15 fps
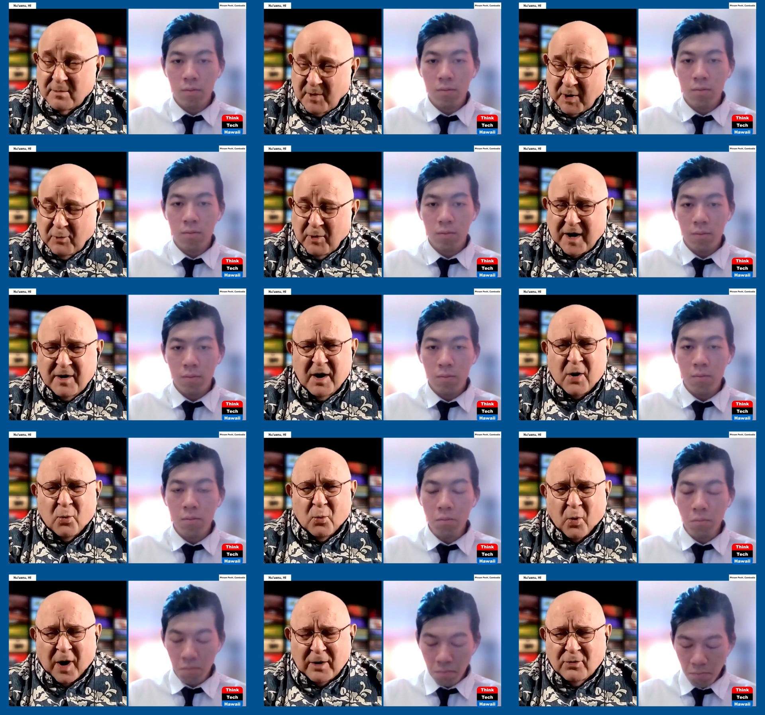Speaker 1: Am I right?
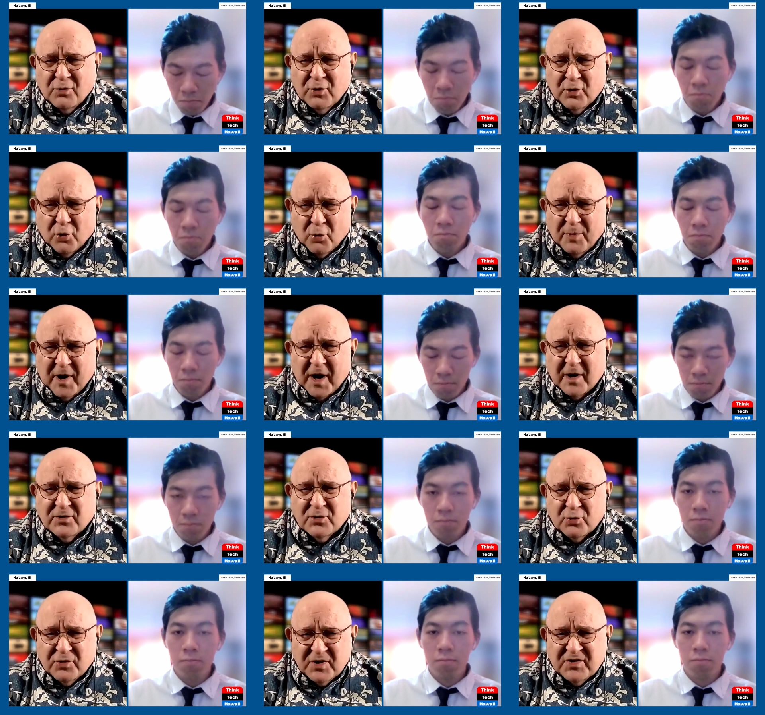Why don't you go back
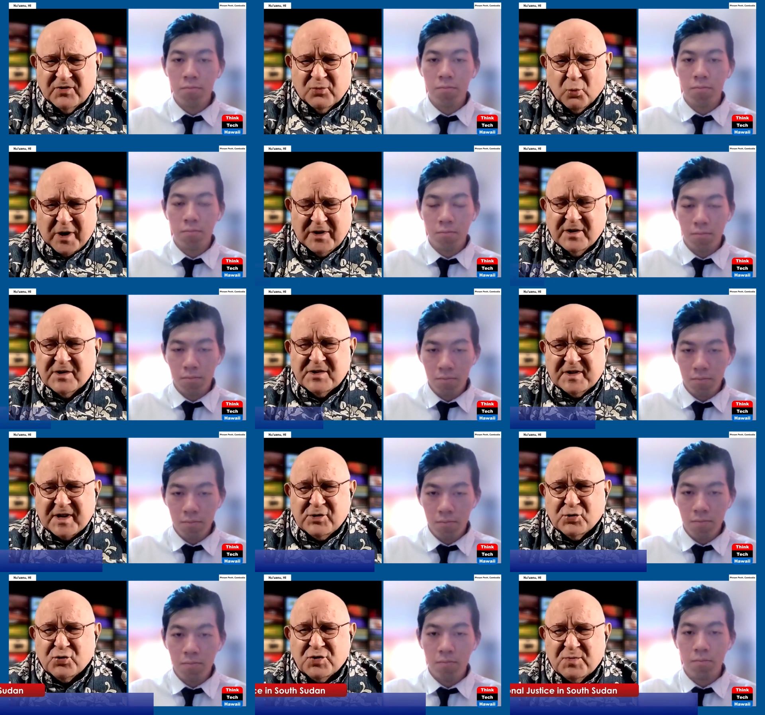to this witness
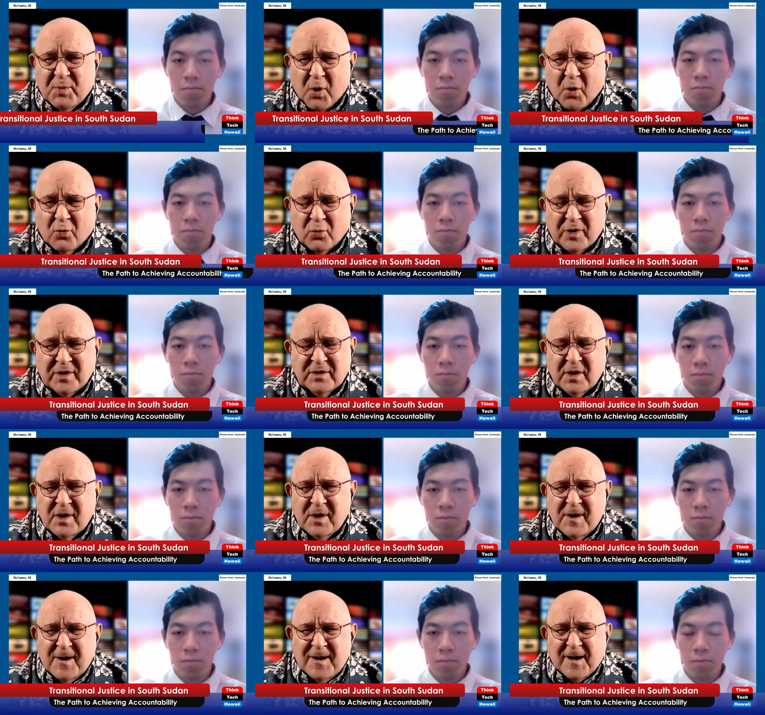that you spoke with
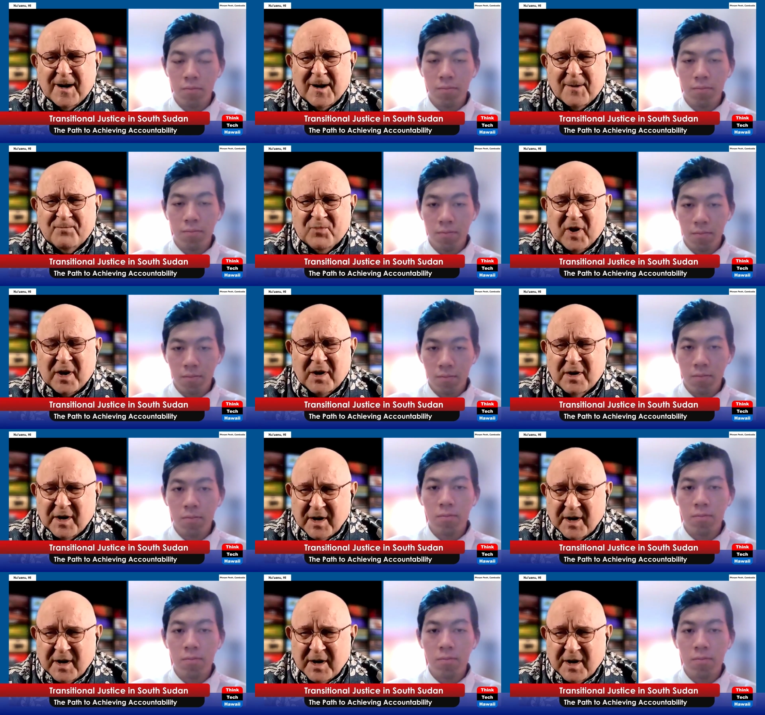um, and